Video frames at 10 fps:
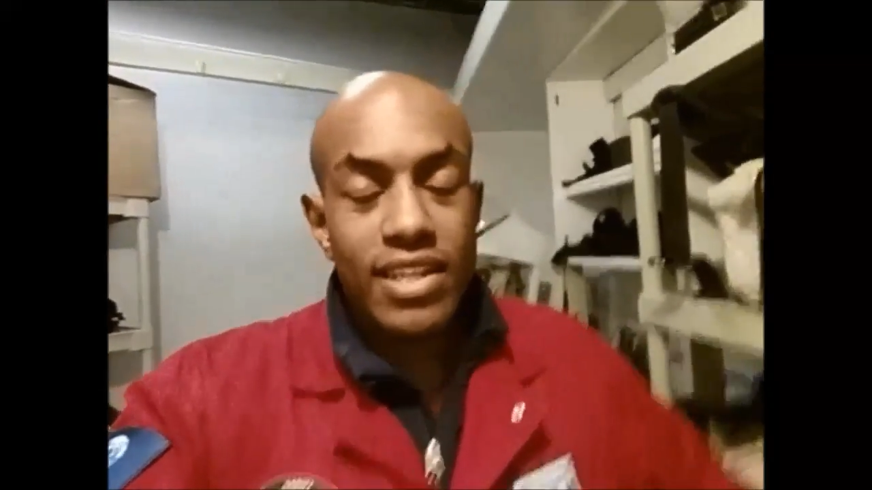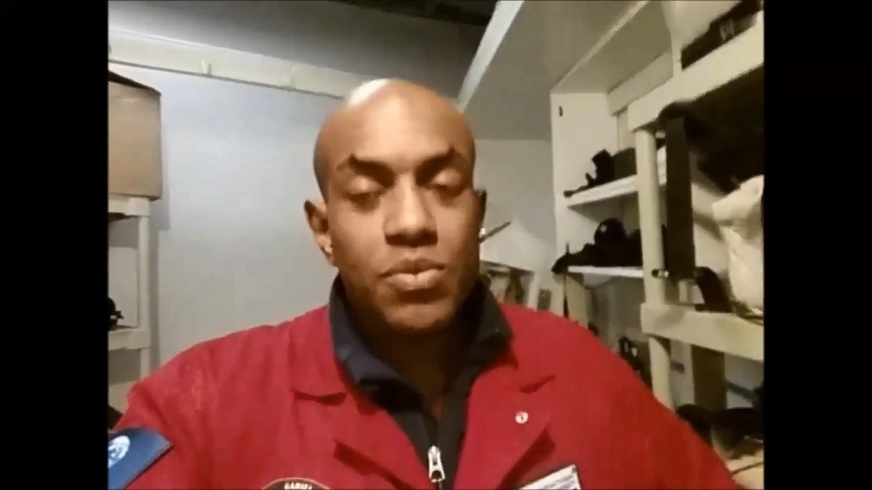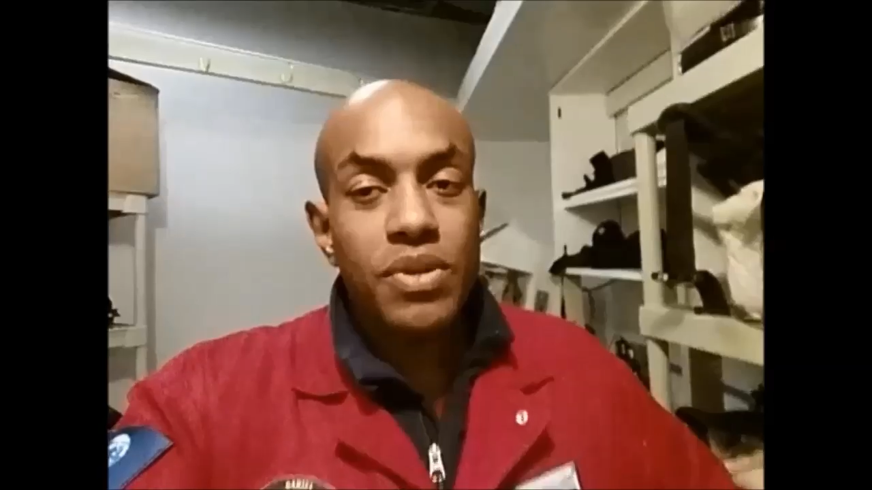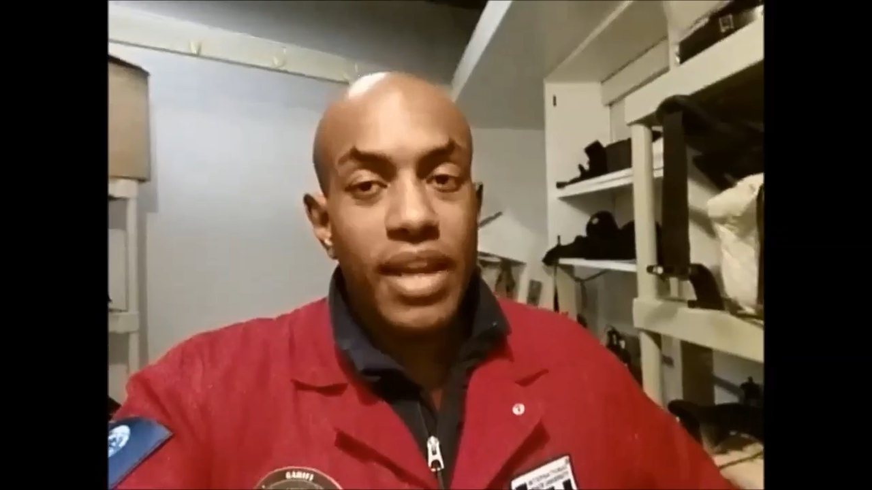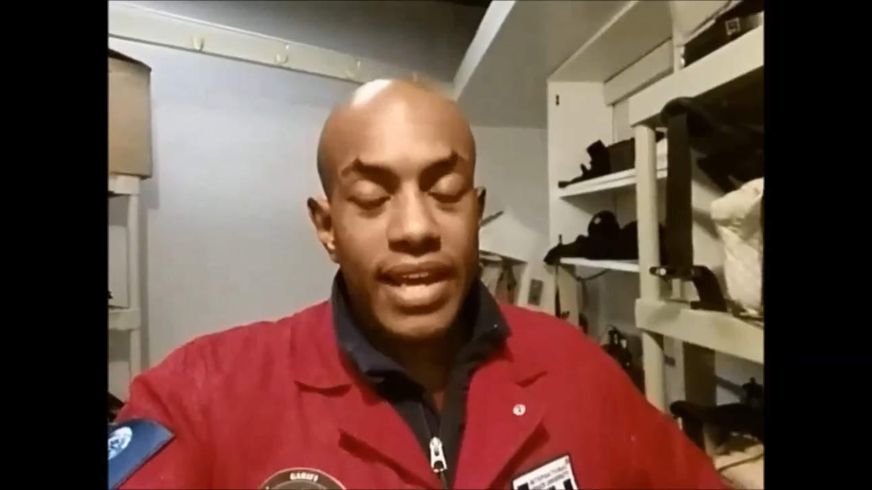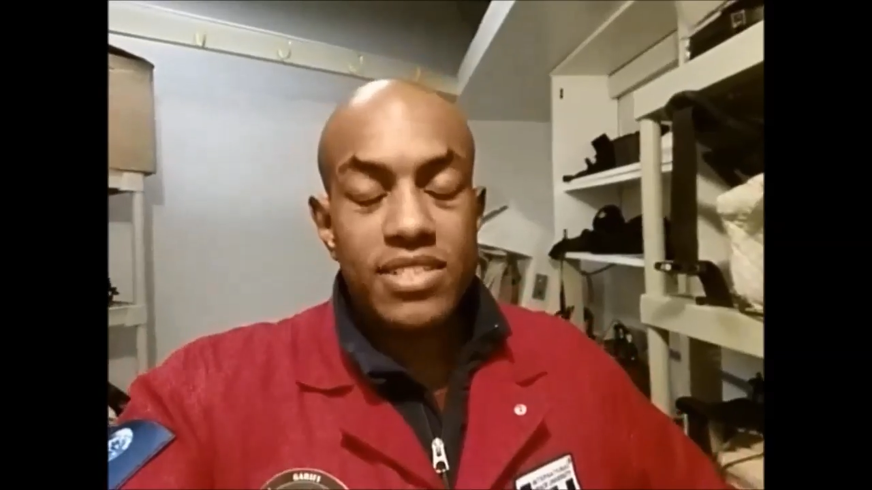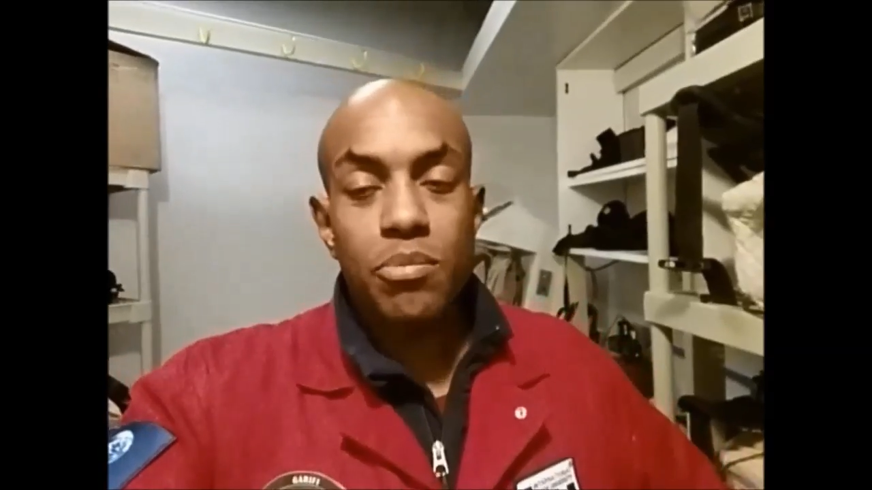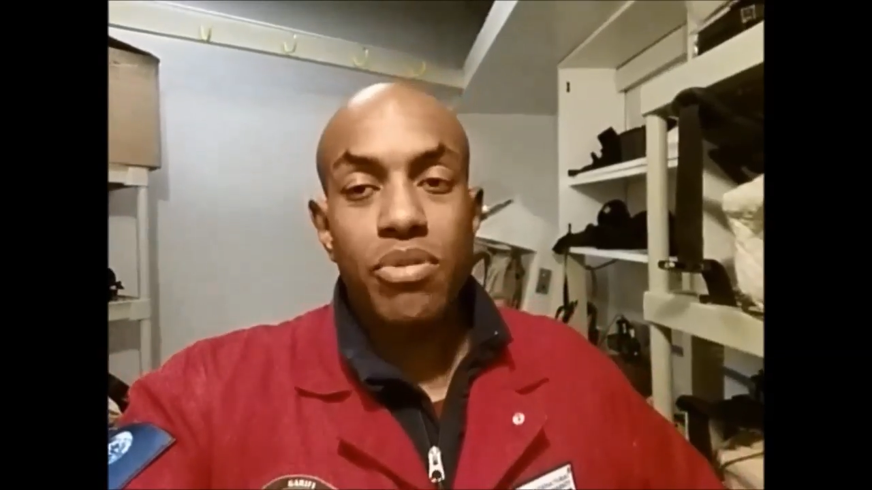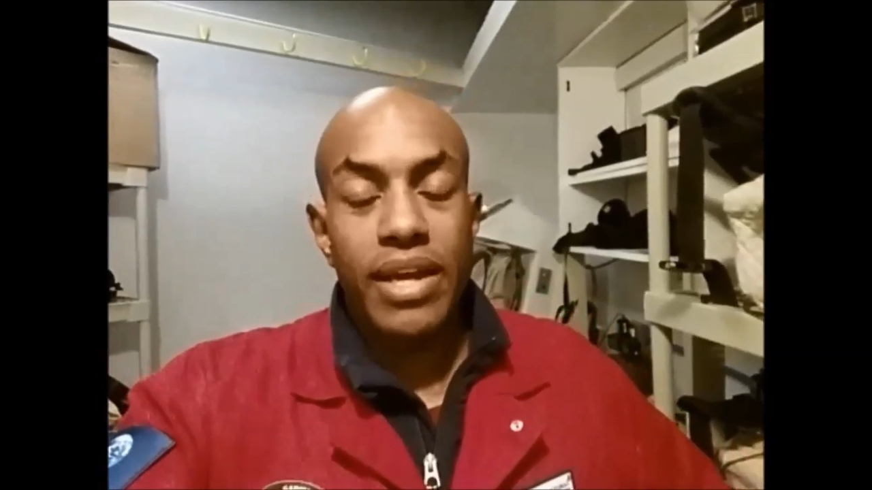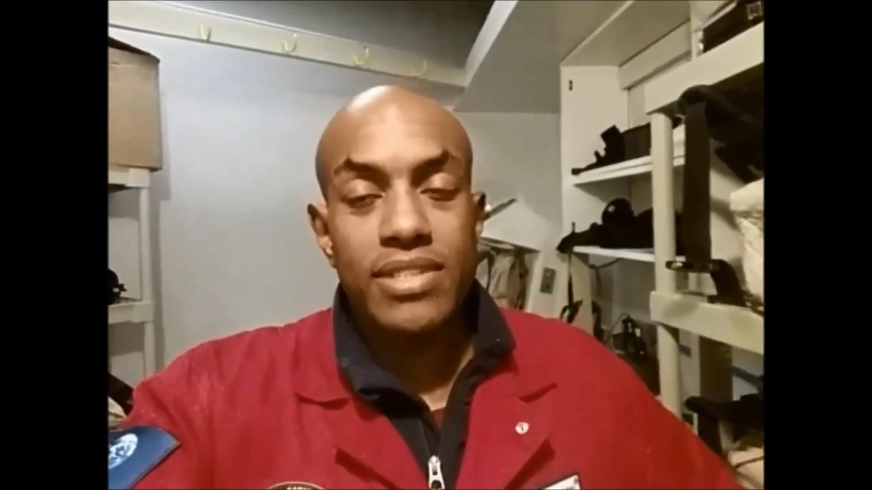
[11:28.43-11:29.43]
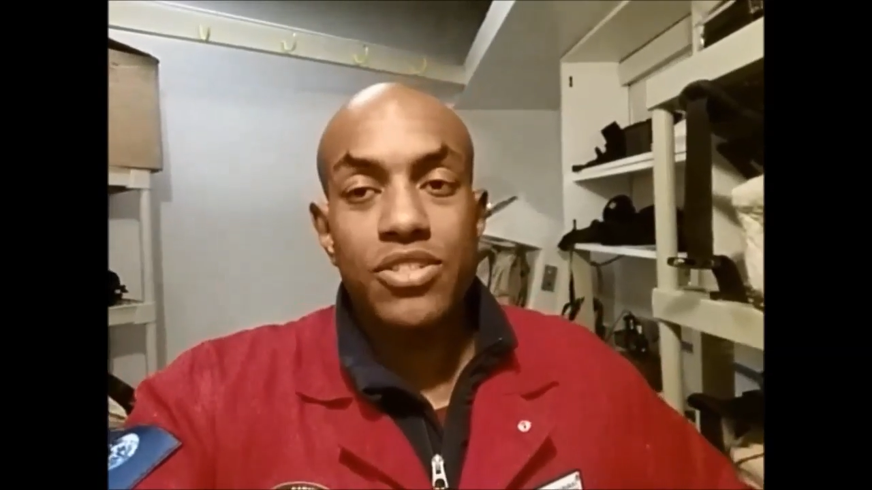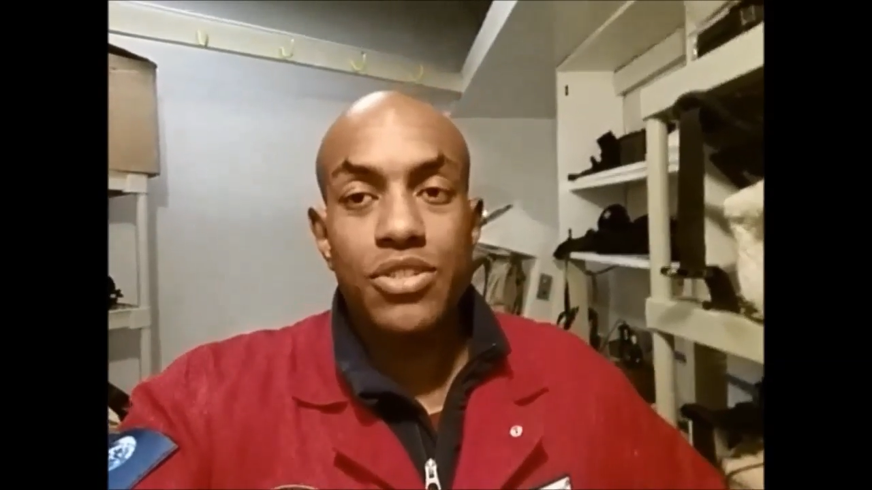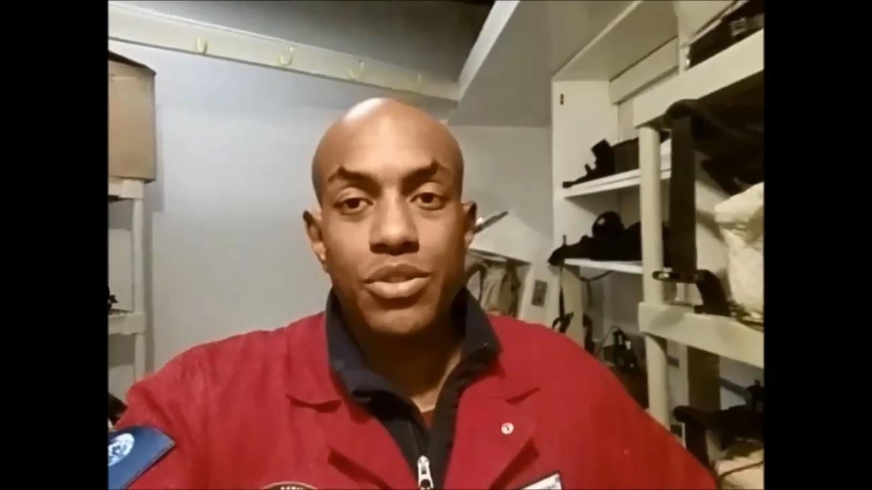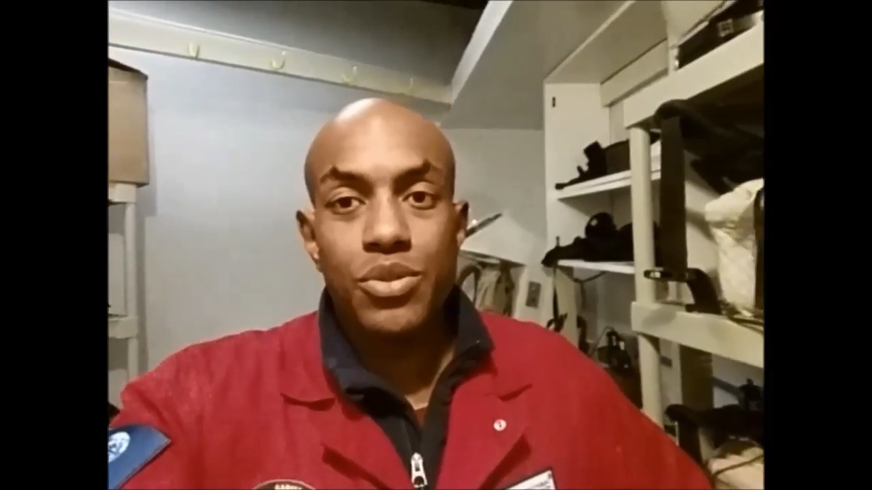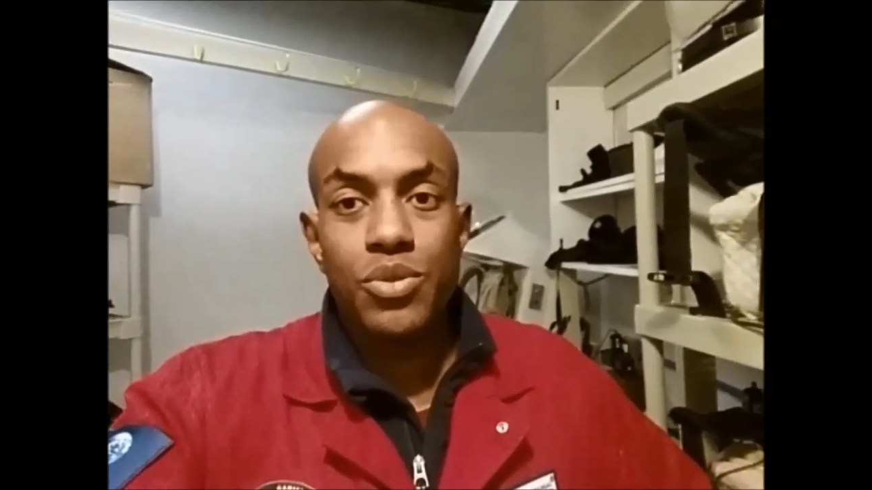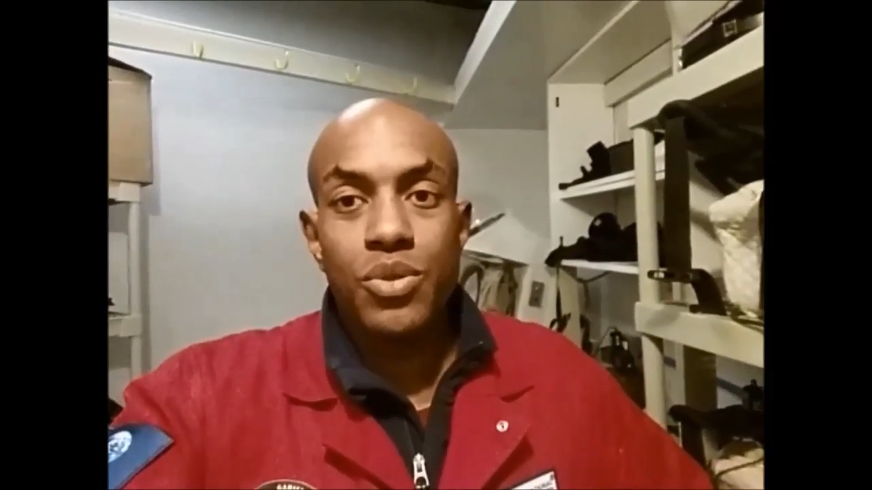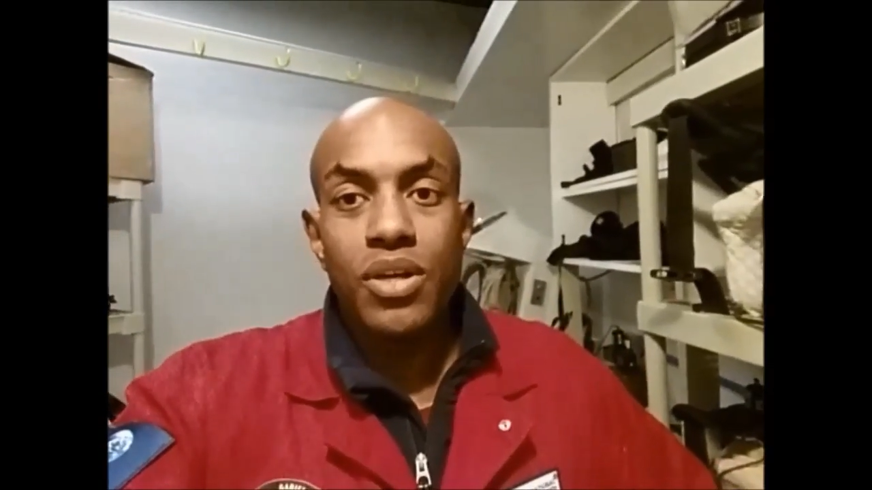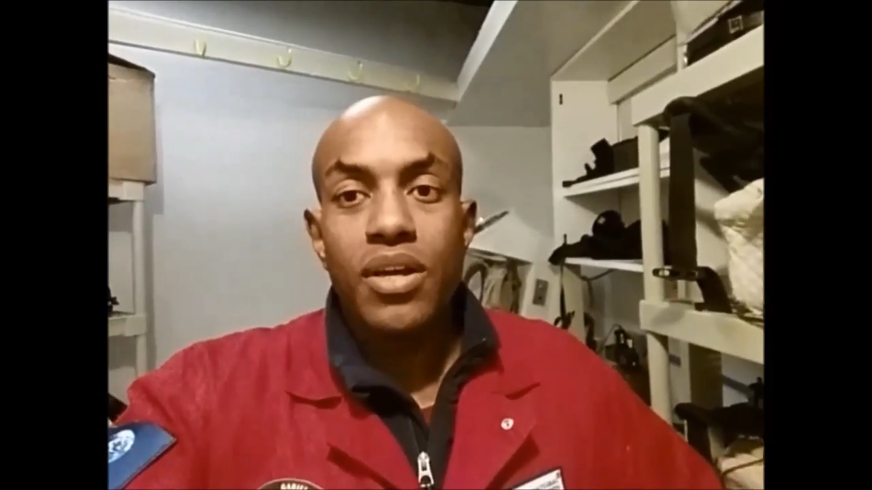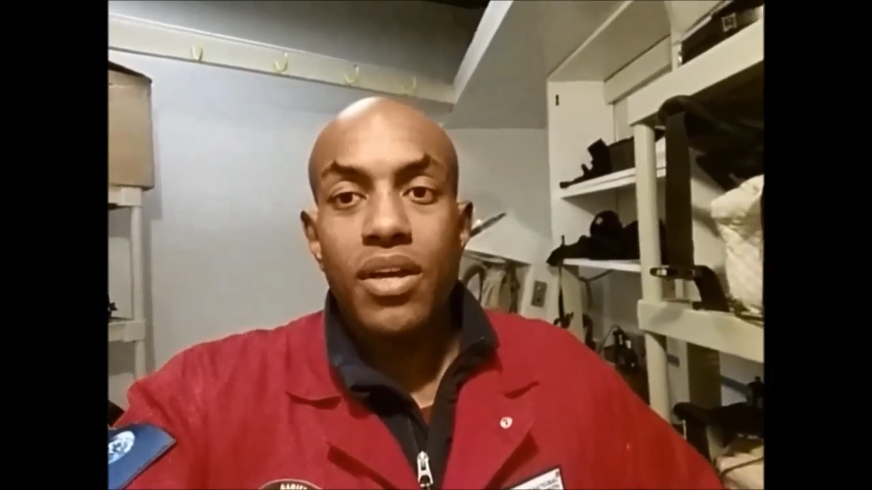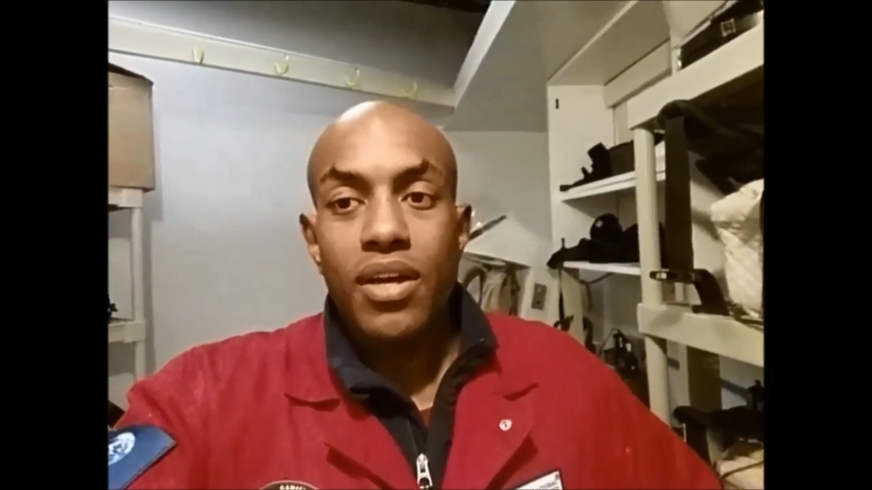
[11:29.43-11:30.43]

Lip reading: that's when NASA plans to